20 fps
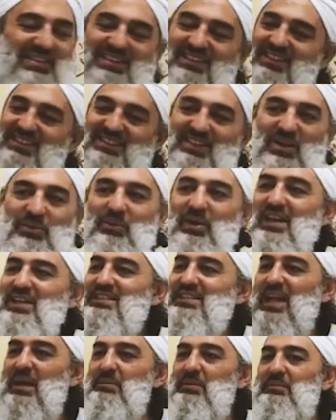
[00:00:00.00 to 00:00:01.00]
that there's no way
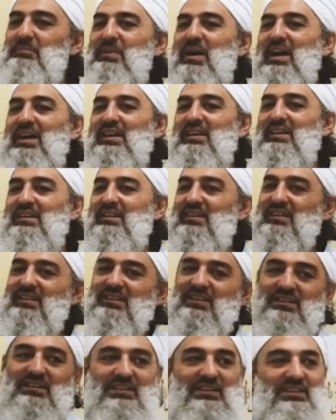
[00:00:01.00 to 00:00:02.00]
he's coming back.
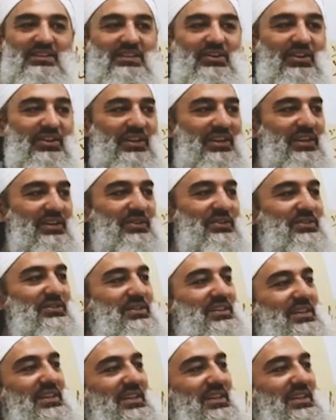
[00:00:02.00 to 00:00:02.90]
He got killed.